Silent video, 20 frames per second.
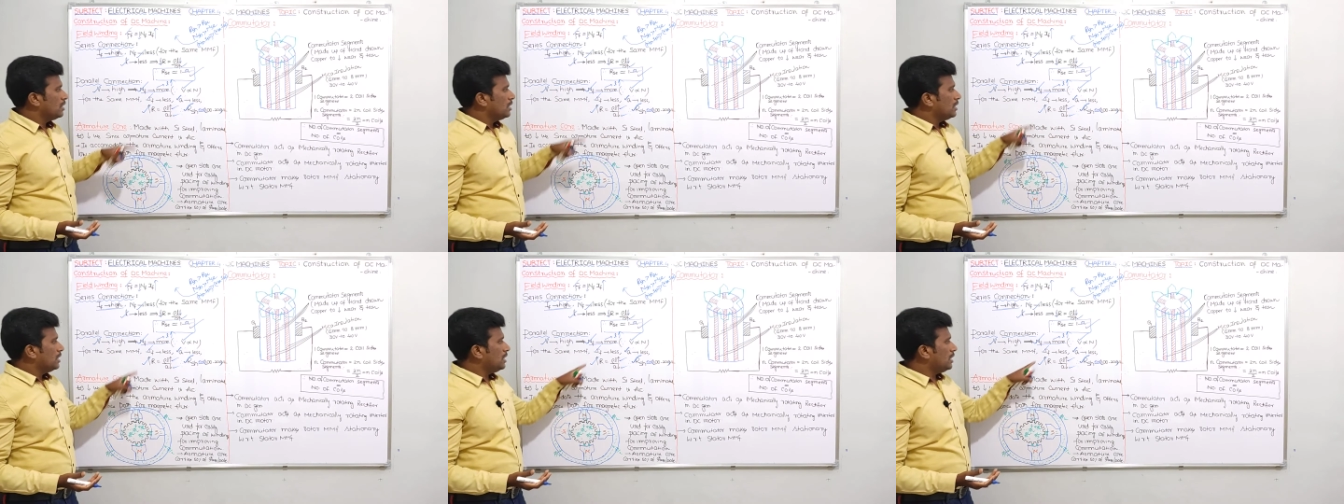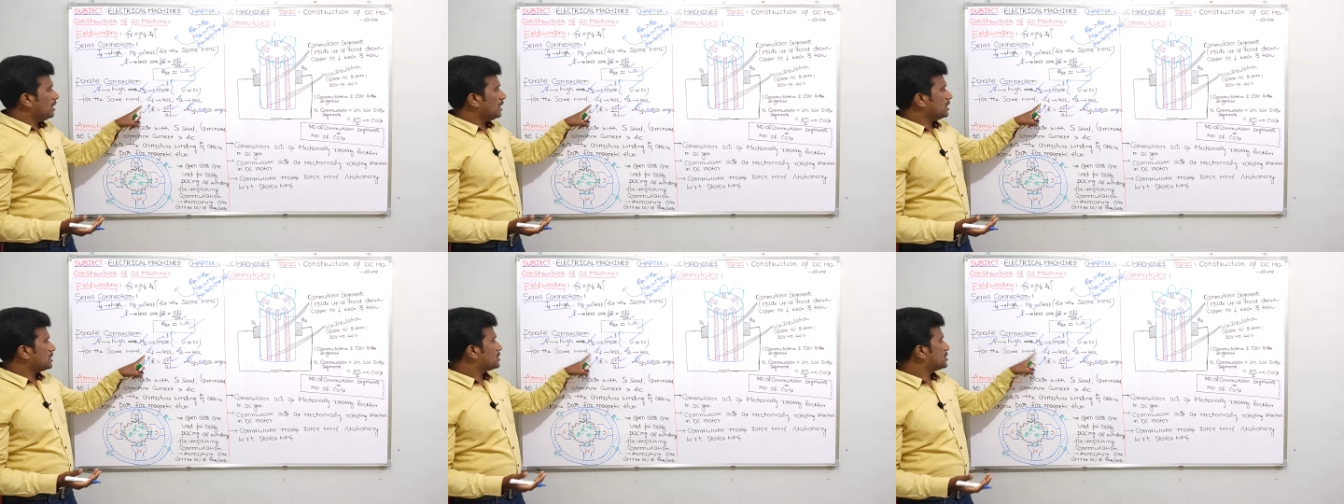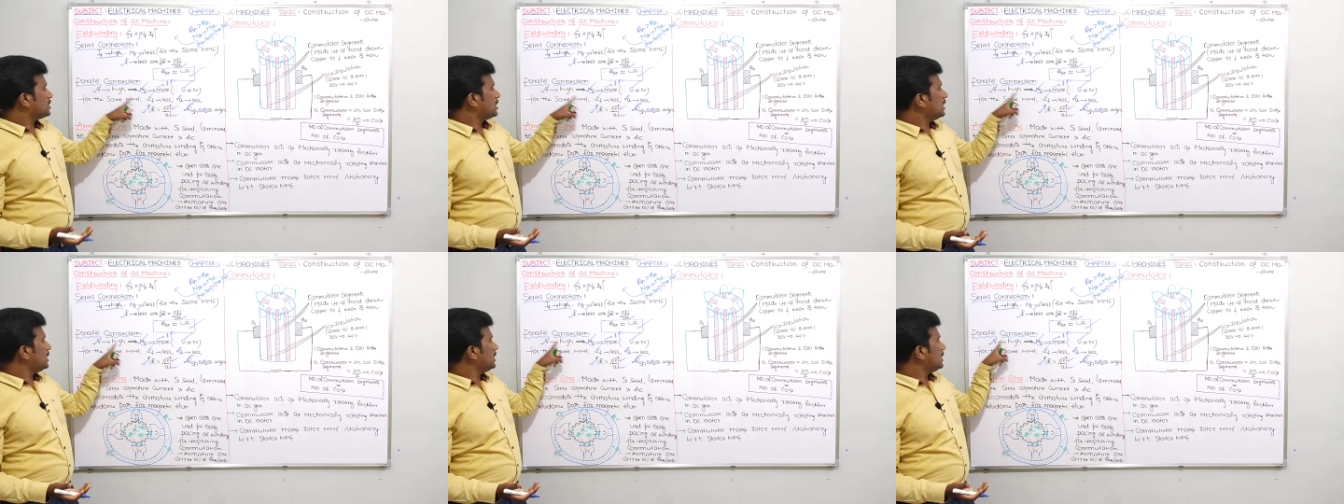Here
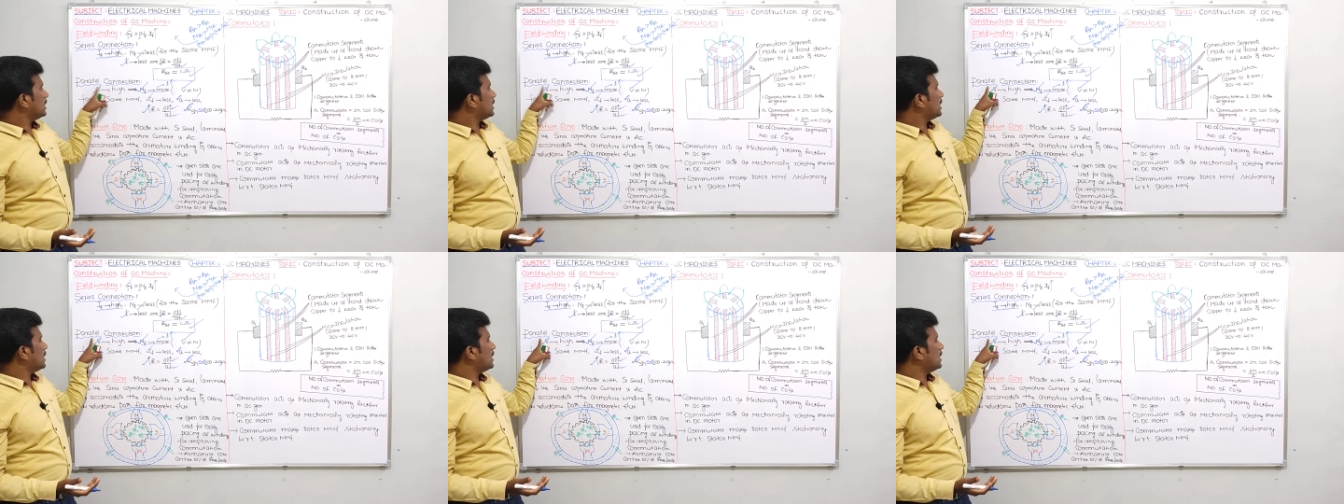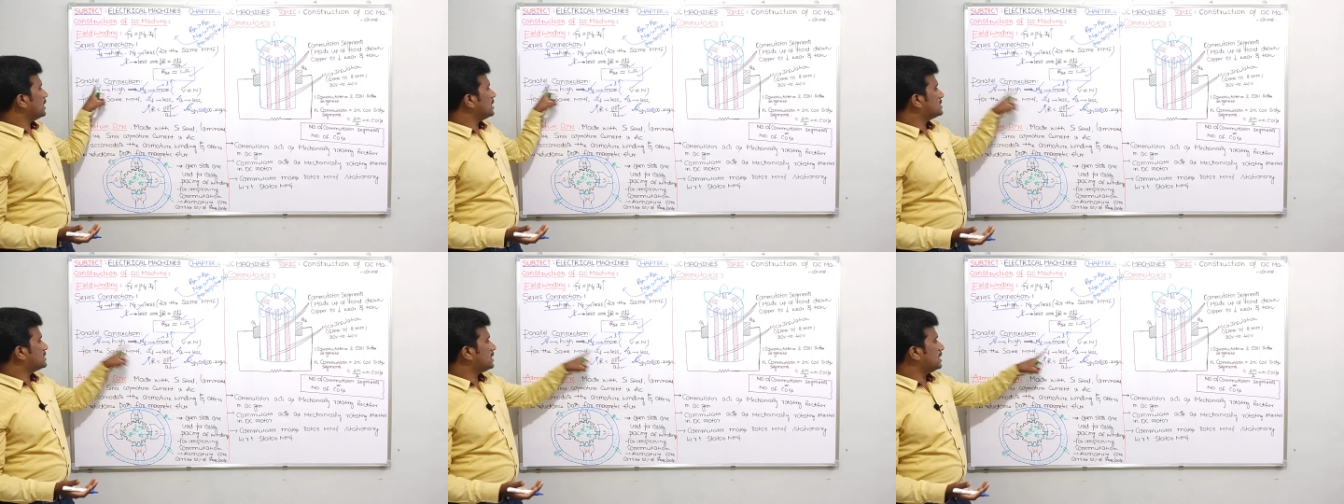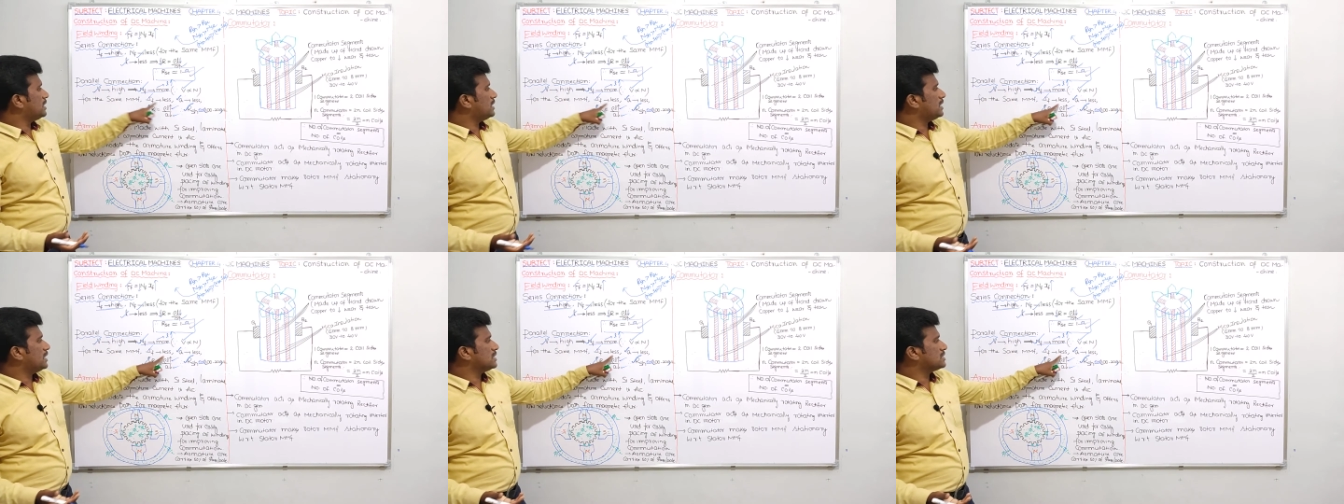shunt current I
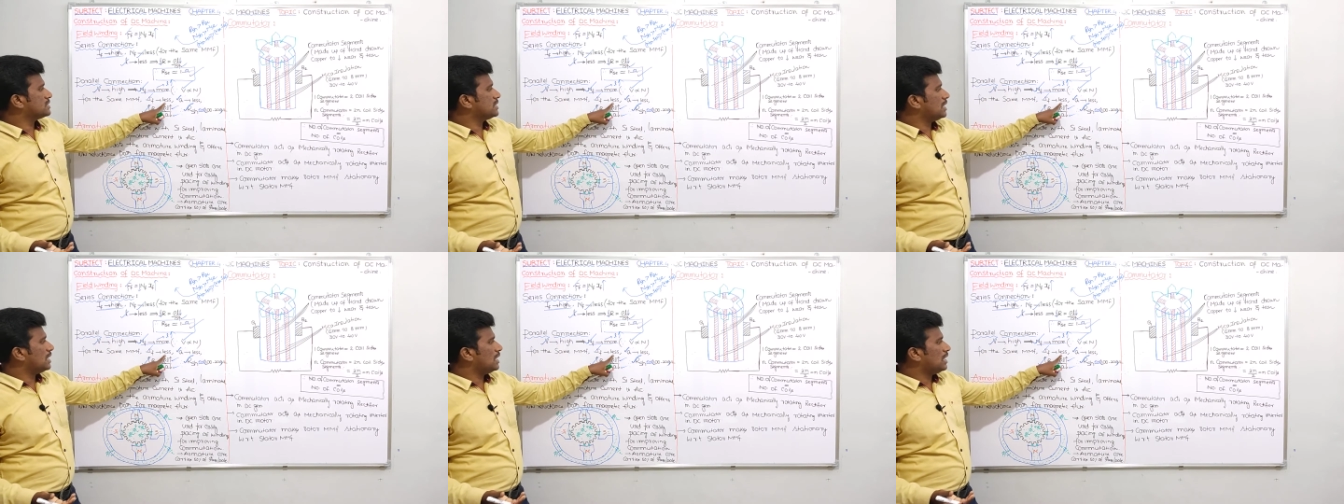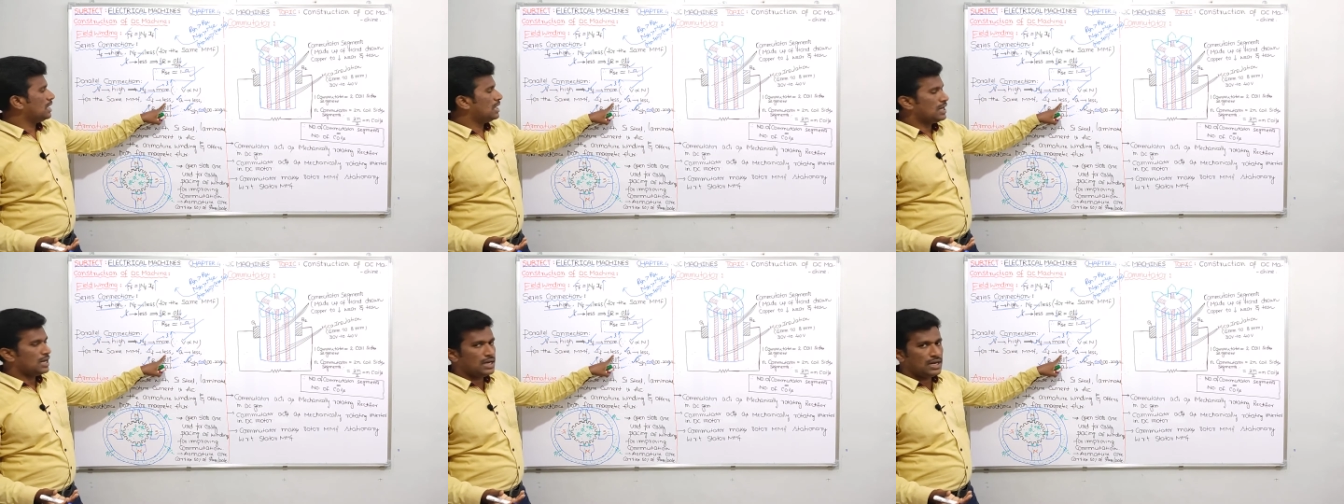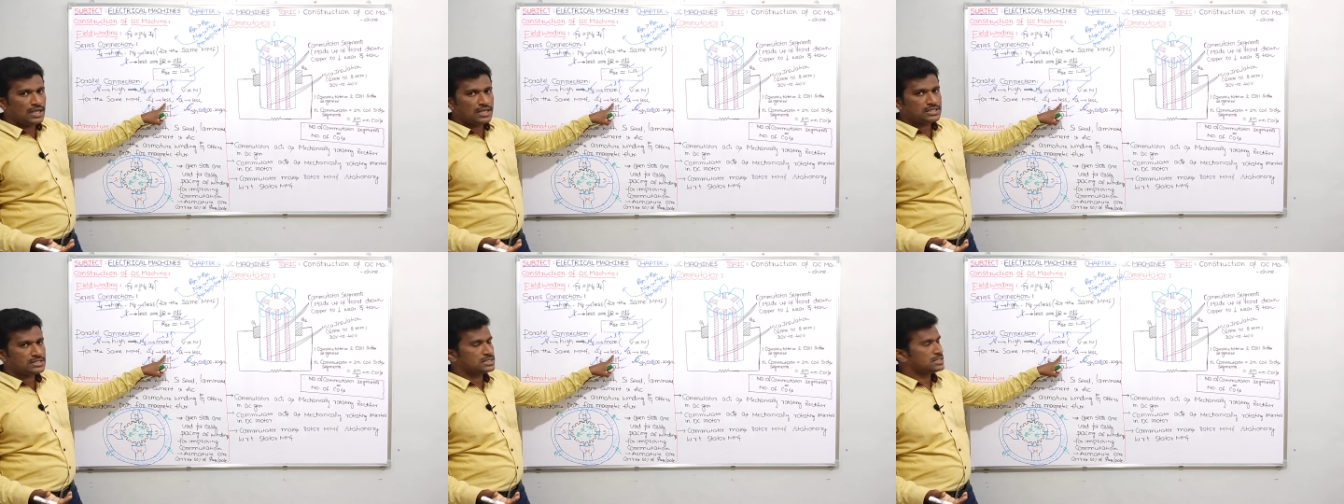said it is
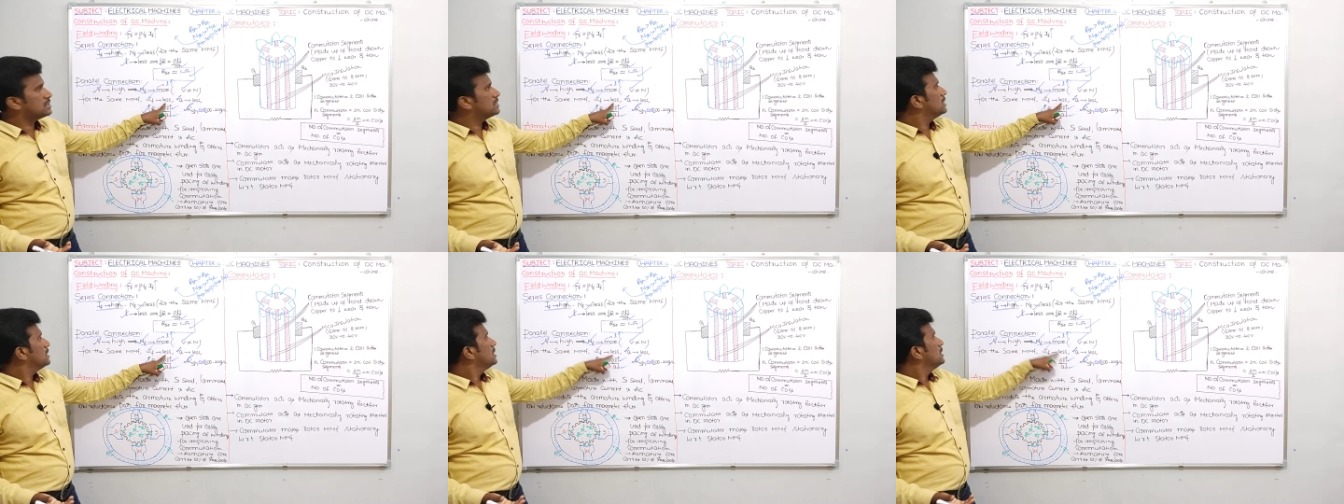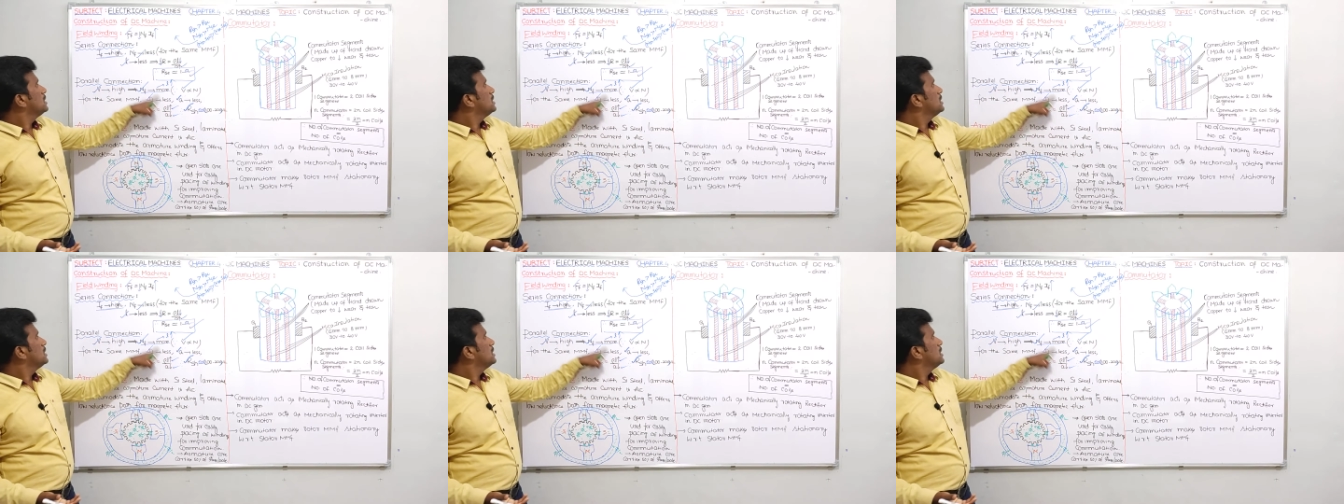less.